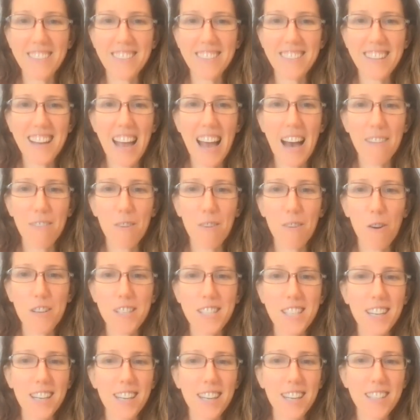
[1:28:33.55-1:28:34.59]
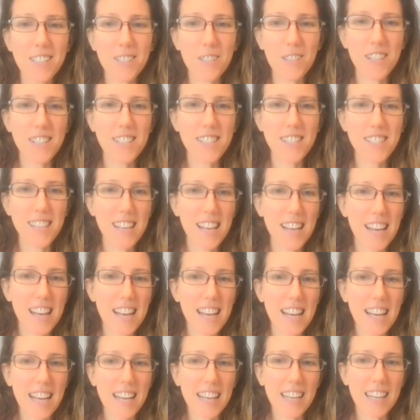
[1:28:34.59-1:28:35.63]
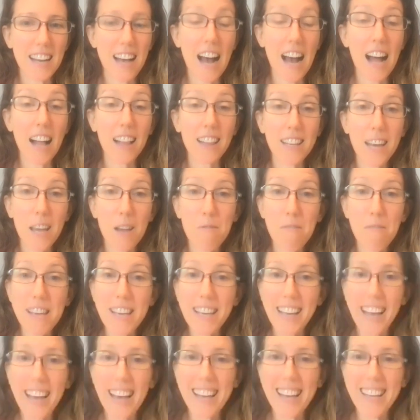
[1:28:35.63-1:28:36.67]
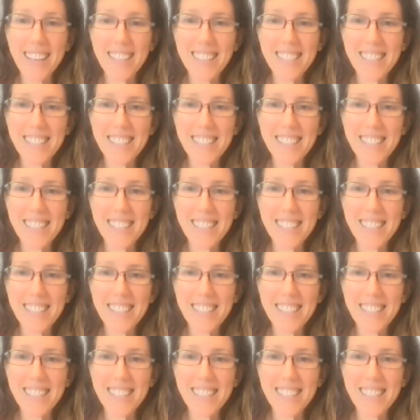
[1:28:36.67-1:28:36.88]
Have a delicious holiday weekend.